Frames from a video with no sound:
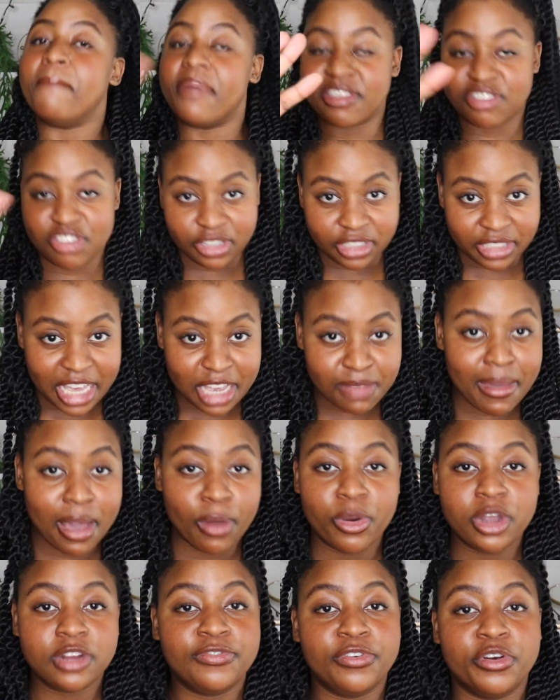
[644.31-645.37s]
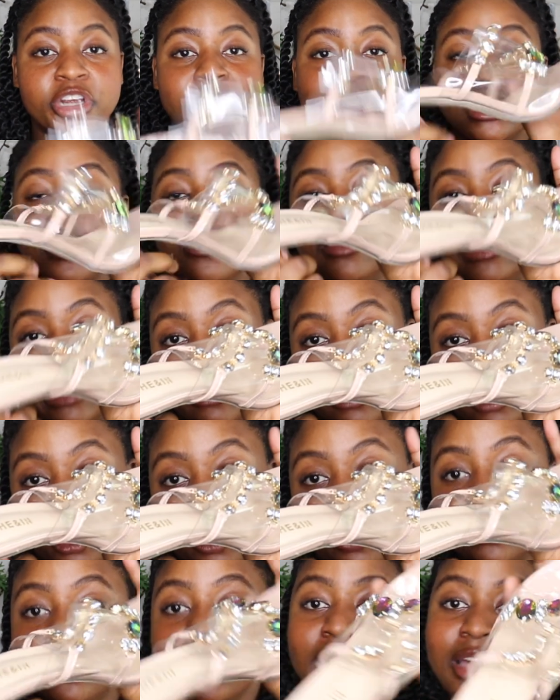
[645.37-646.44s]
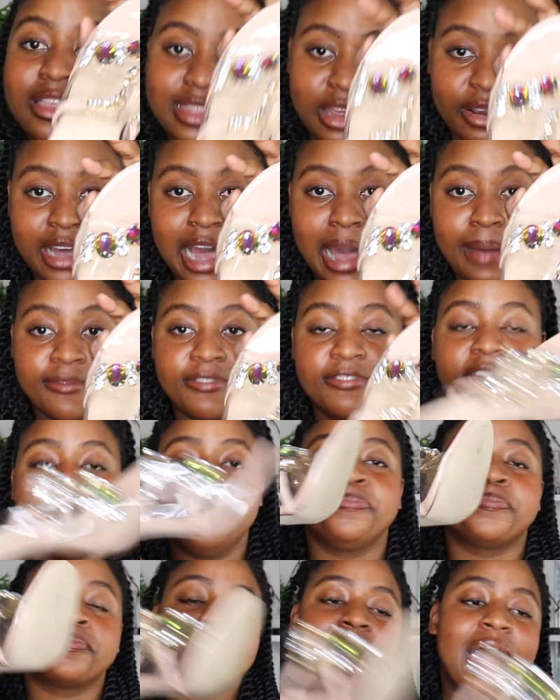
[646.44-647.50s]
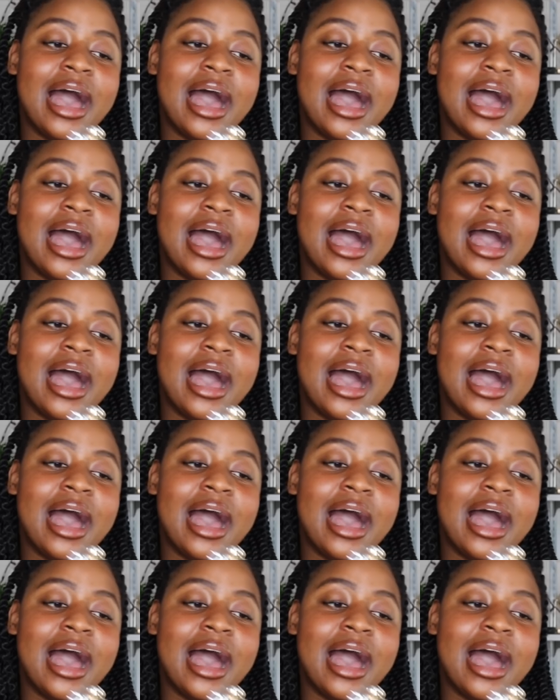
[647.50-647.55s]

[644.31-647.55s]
but just take my word for it, they're cute. They're comfy.